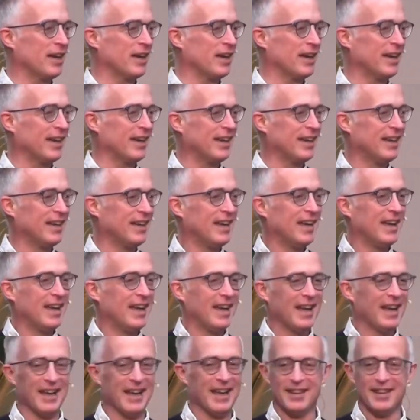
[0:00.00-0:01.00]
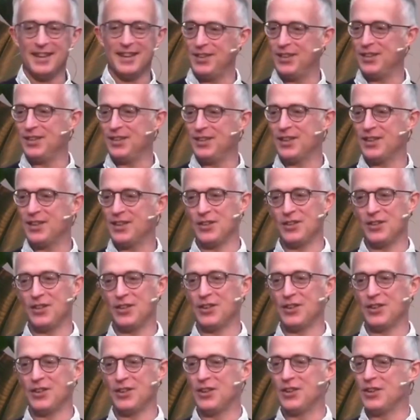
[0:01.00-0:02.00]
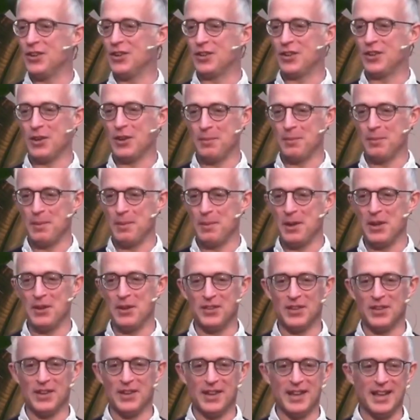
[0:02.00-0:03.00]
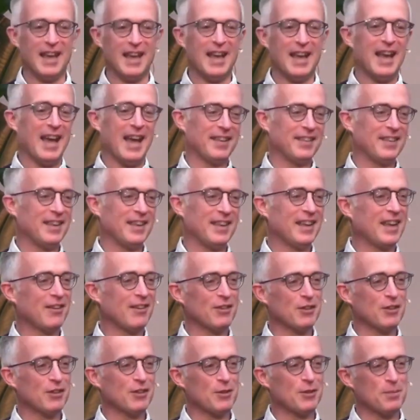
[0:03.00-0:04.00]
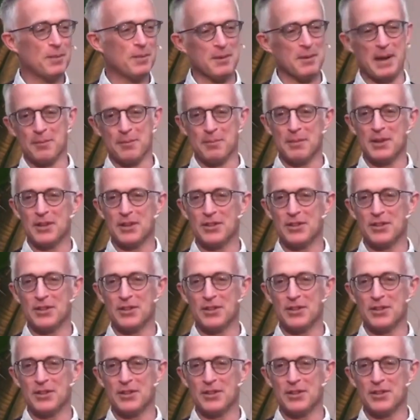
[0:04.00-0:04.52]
This is such a good community. And the encouragement about the missional communities